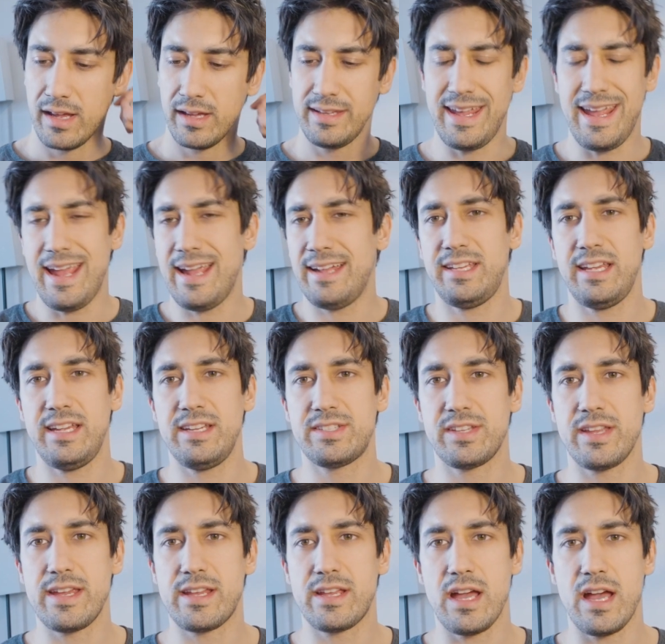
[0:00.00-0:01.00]
Yeah, it tastes
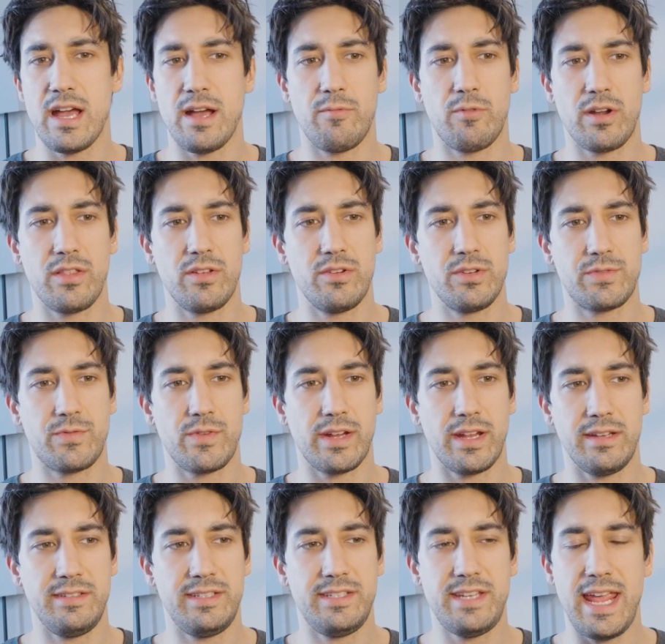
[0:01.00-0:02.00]
like one of those
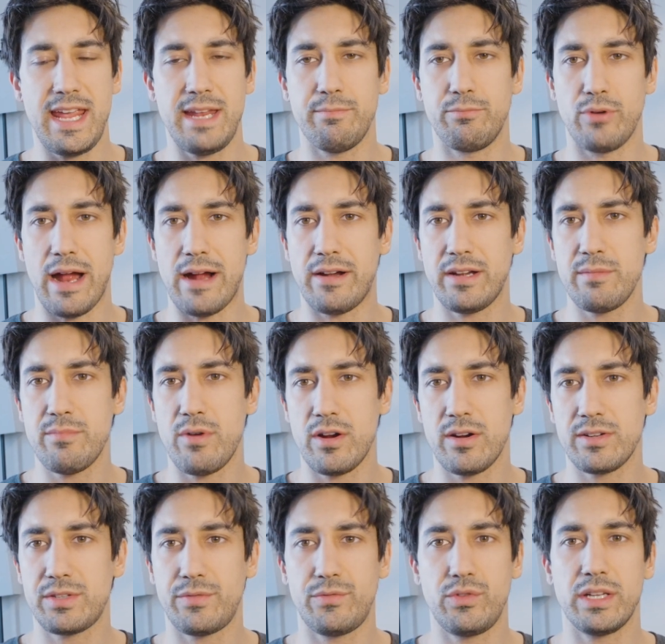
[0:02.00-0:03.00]
freaking date brownie
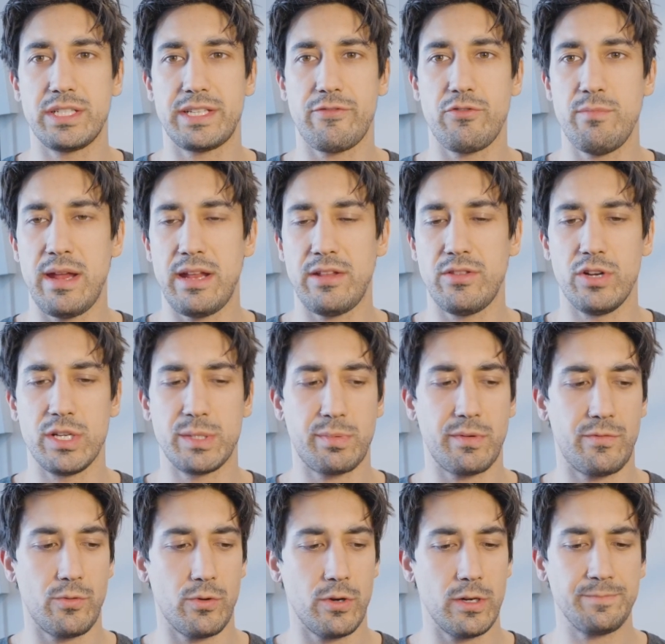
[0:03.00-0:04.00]
bars, if you guys ever made those
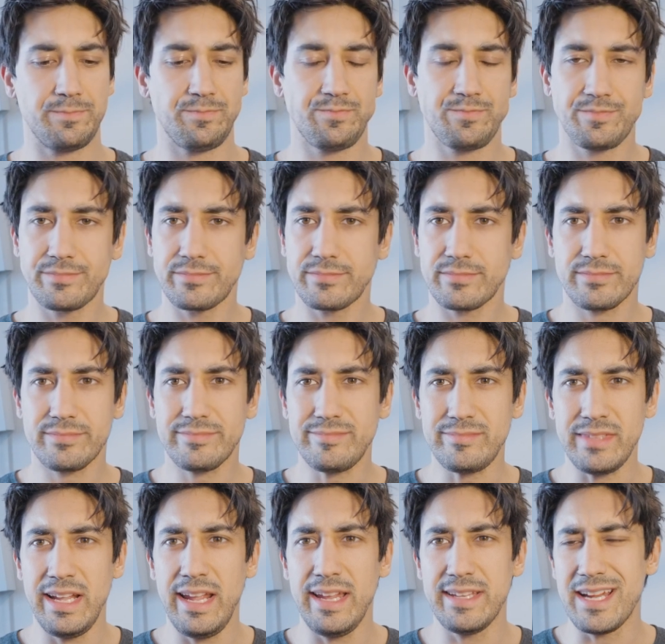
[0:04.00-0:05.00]
before.
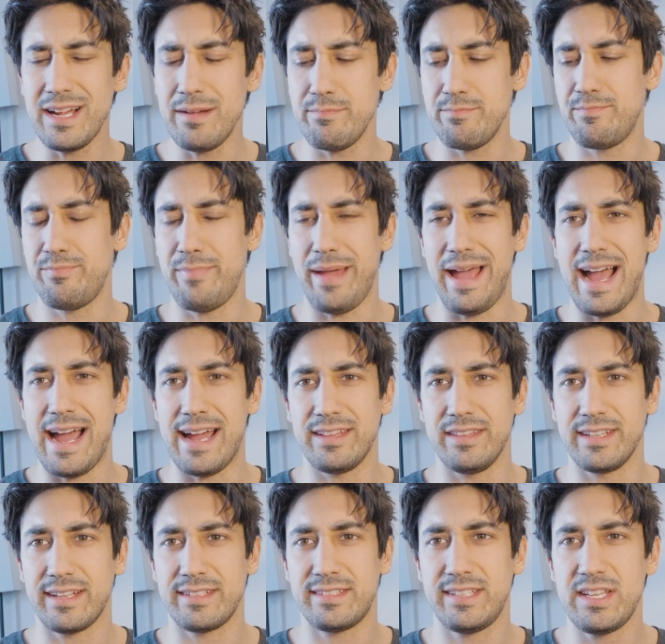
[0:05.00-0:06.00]
It's not bad.
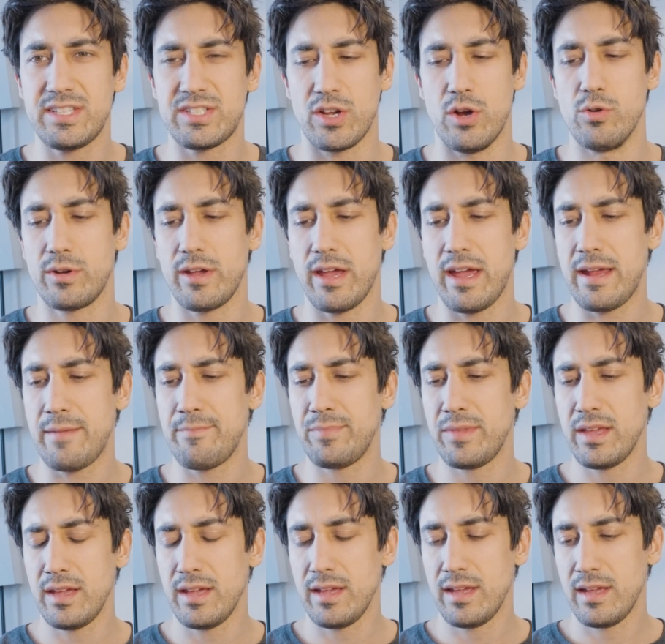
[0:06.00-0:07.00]
Like, it tastes okay,
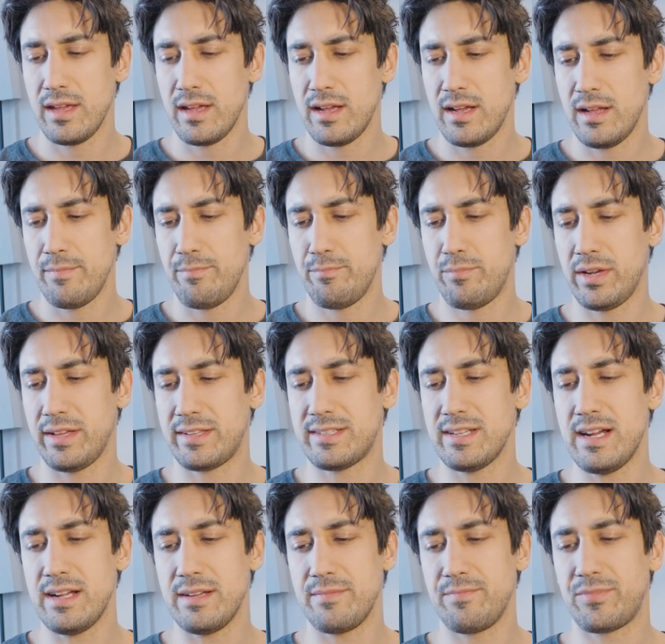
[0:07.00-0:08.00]
but it's
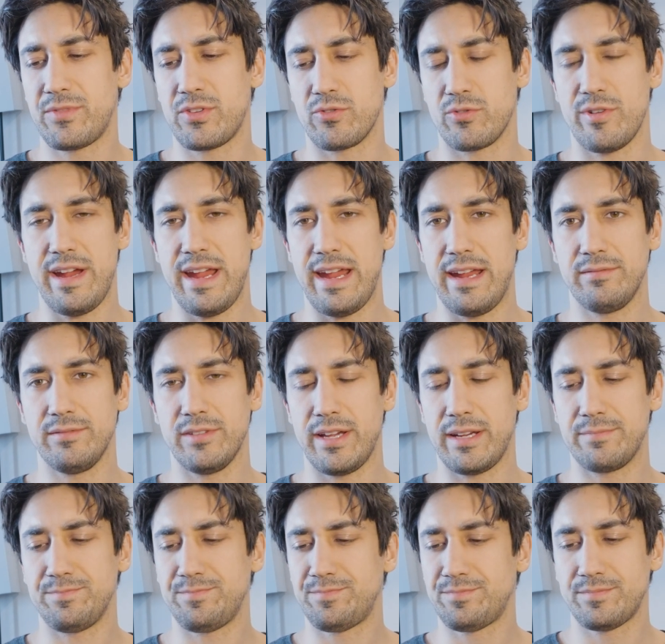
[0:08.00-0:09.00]
not great.
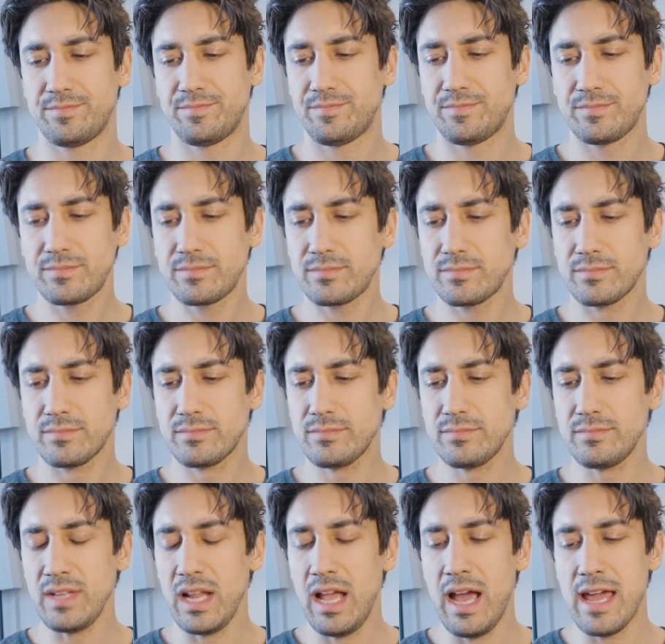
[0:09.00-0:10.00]
Like,
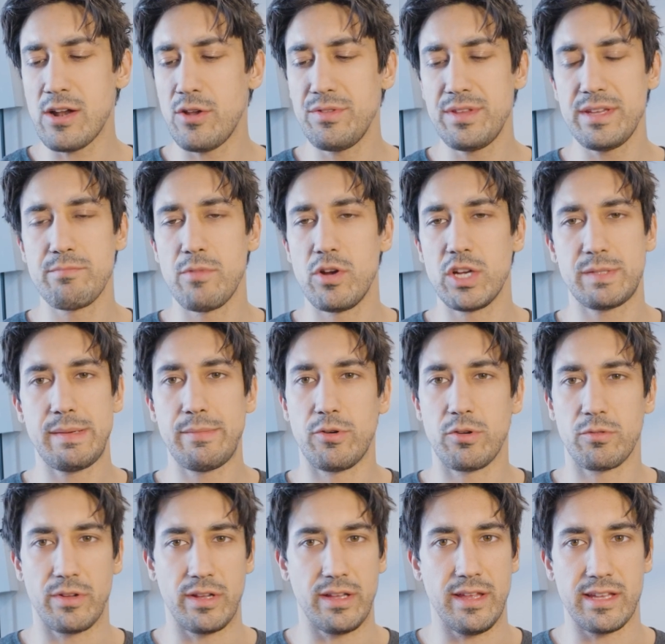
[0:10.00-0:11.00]
I don't think most people
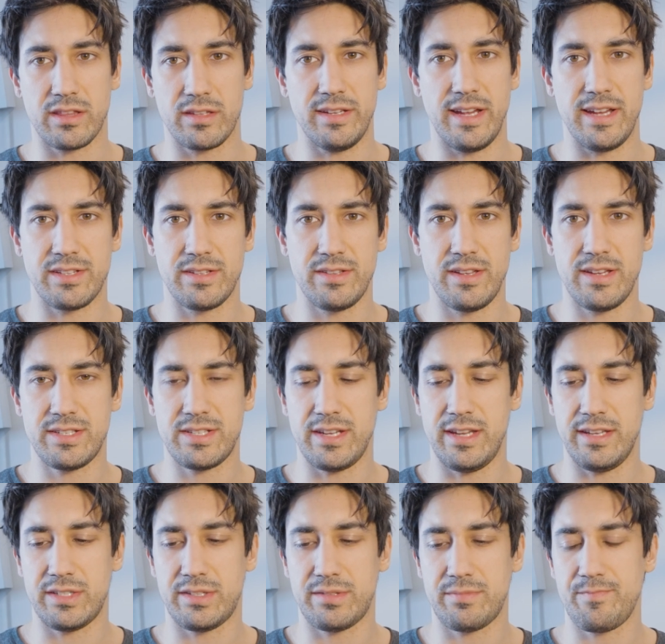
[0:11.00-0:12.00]
would really like the taste of this.
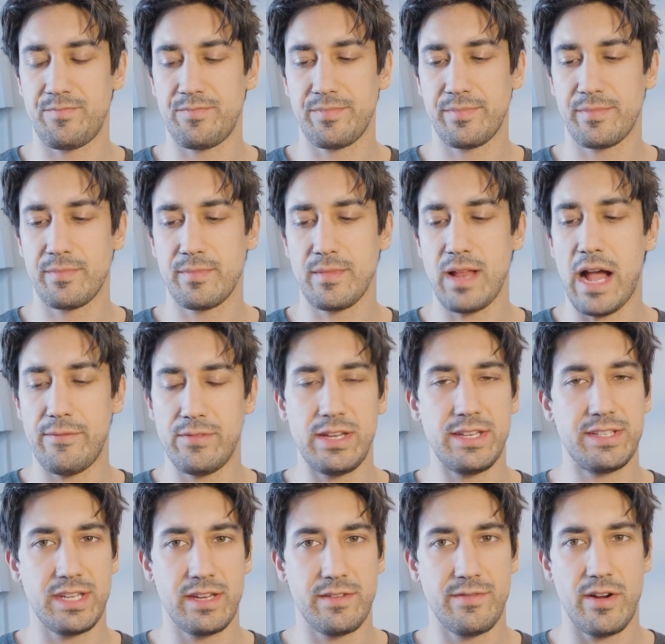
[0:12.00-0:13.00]
It's
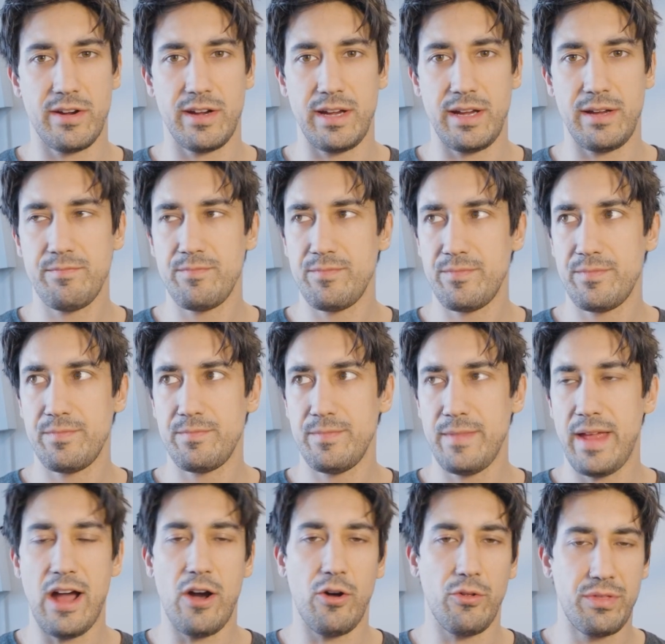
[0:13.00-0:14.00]
obviously very
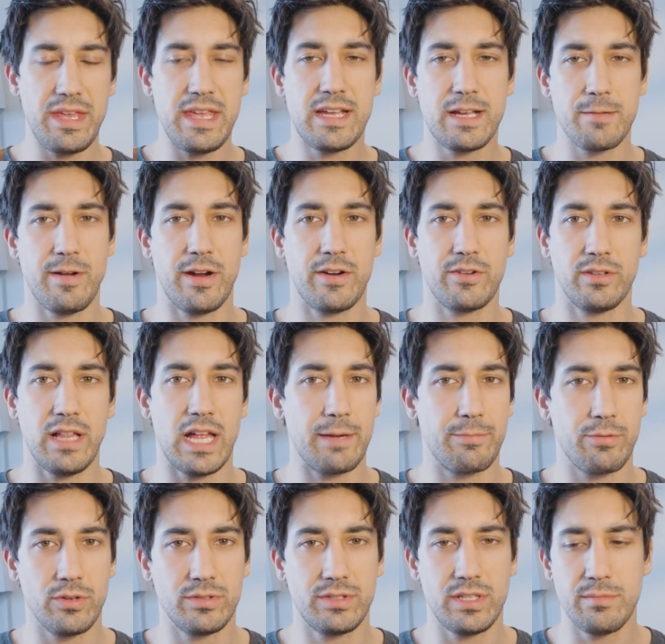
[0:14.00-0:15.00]
healthy compared to a lot of
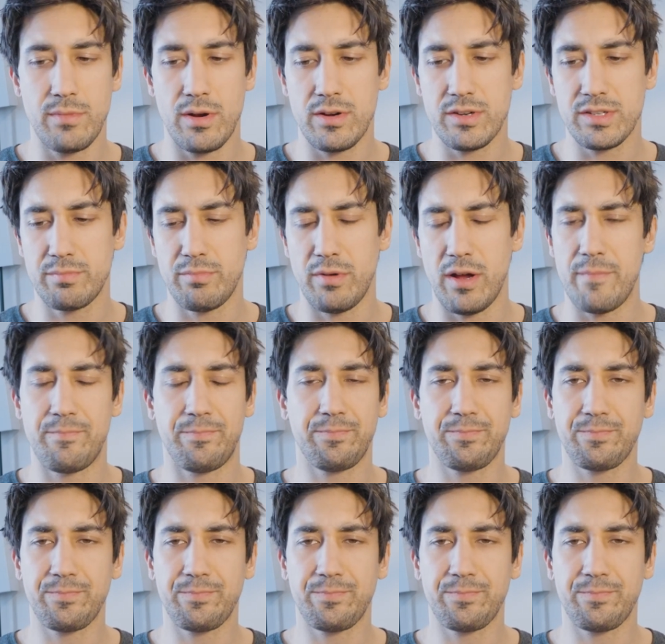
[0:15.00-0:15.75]
protein bars, but,